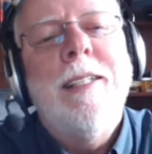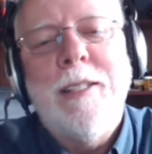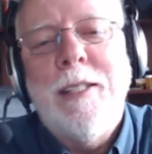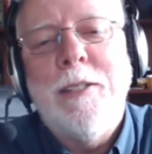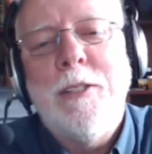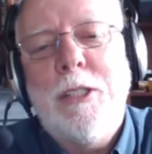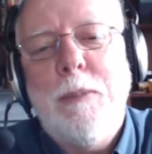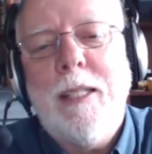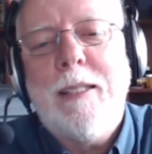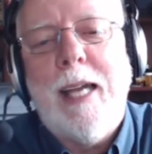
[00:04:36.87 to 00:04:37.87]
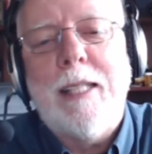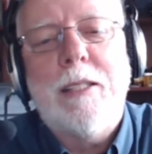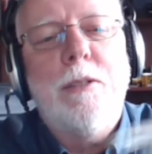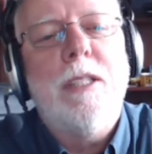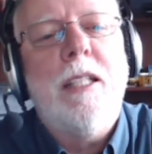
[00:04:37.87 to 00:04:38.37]
used to be
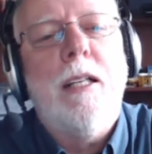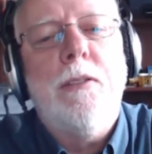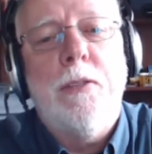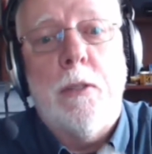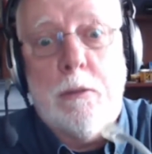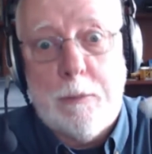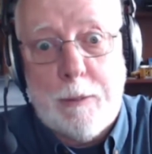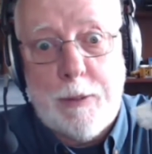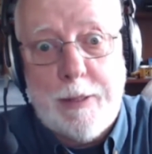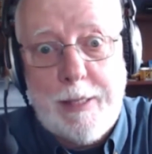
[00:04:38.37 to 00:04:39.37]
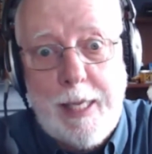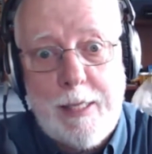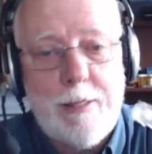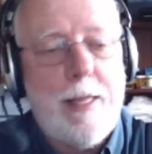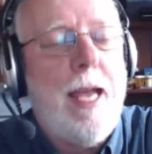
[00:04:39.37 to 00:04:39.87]
attached to a telephone. Remember the
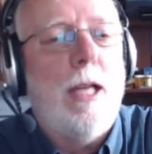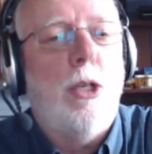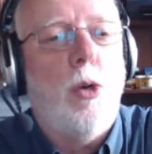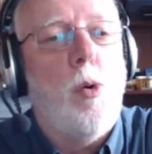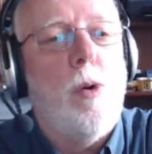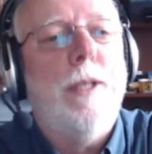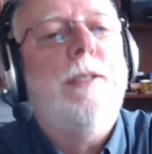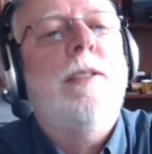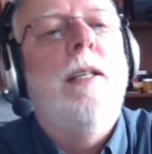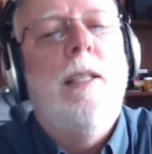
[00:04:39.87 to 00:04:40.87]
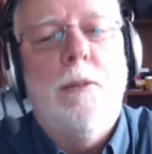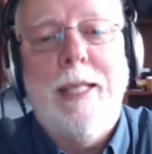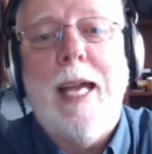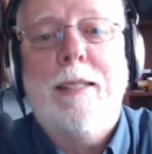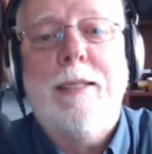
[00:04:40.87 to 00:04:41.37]
days they had cords?
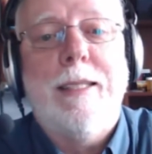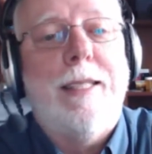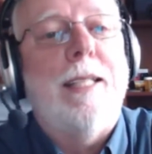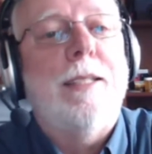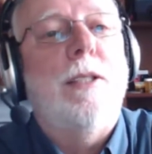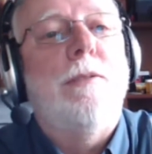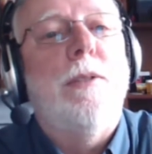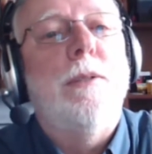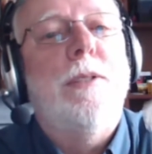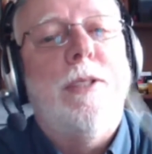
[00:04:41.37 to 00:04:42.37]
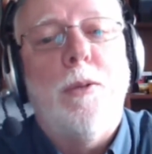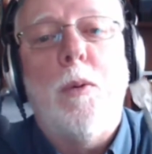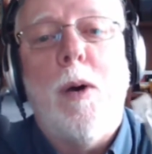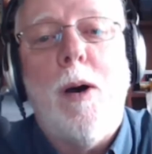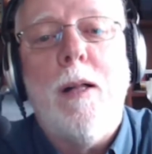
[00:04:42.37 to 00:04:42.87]
We actually attached our phones to the
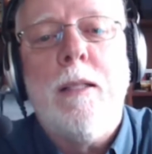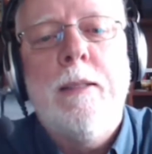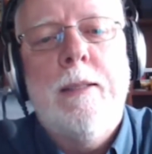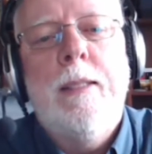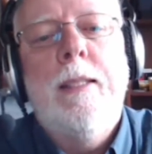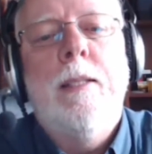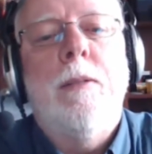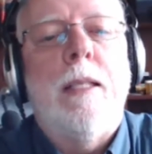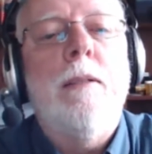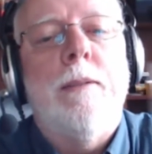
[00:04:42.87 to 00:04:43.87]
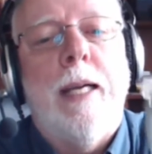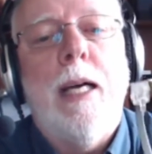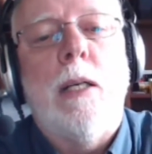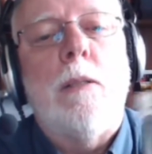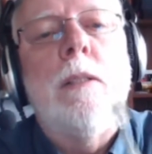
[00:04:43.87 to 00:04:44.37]
wall. Well,
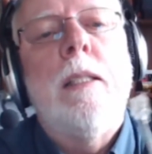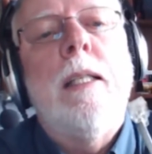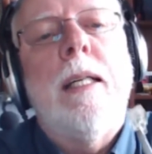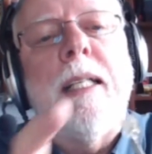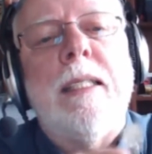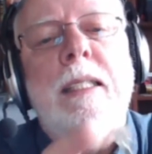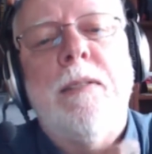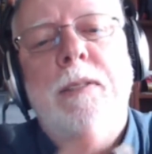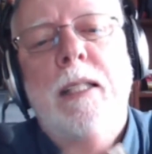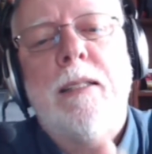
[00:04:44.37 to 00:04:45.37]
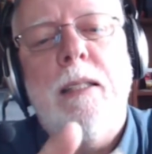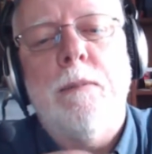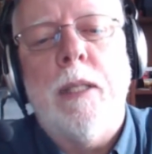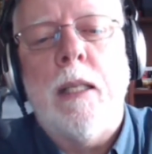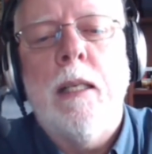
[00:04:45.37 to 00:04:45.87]
now I need to find
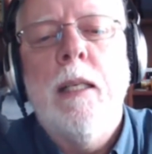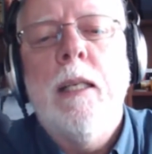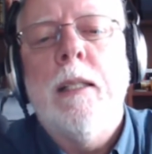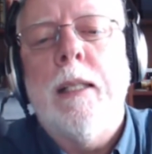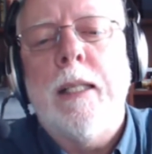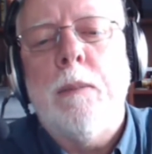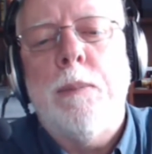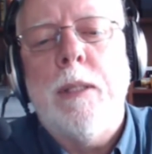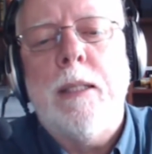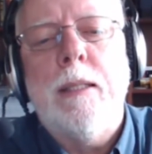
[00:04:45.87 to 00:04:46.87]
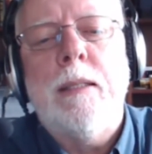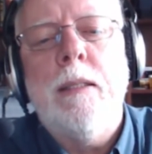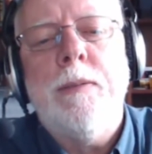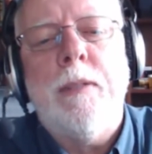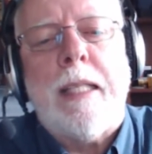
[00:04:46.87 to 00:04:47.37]
something that I could plug this
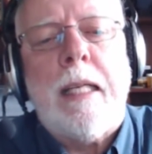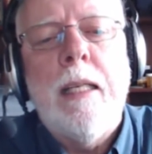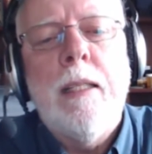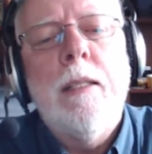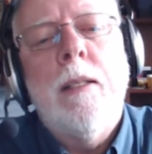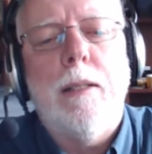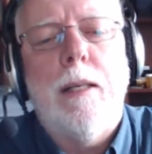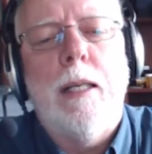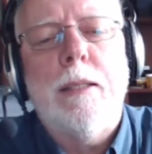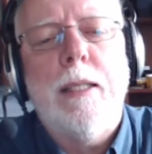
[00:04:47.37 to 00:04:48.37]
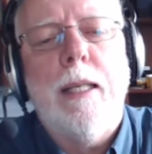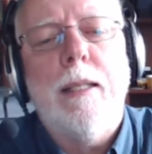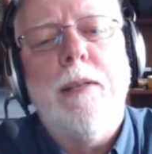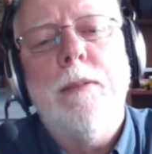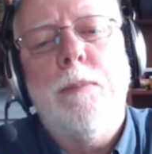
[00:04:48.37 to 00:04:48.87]
nifty R J
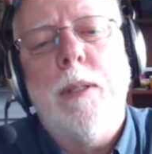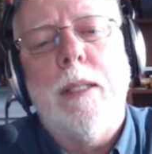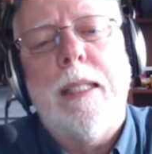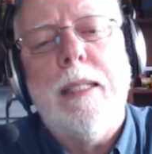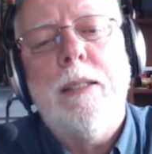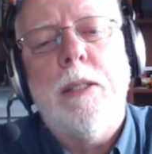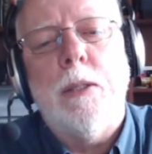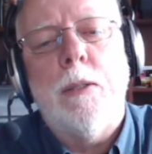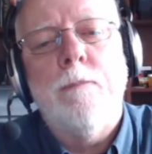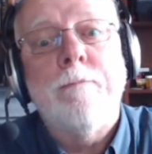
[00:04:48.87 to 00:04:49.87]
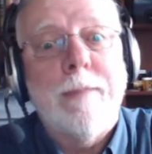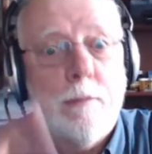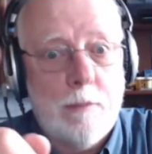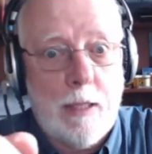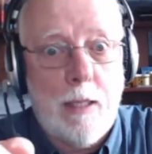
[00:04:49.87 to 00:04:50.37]
eleven plug into.
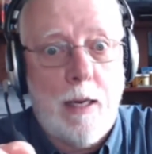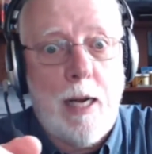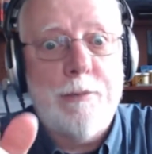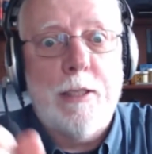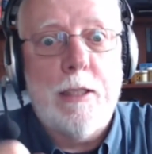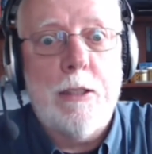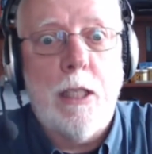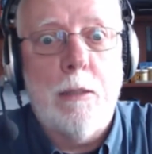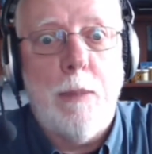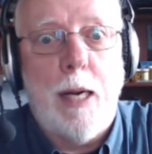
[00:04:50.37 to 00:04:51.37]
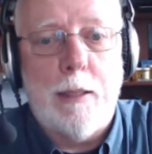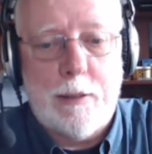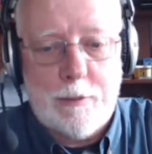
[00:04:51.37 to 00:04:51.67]
Off to the junk box.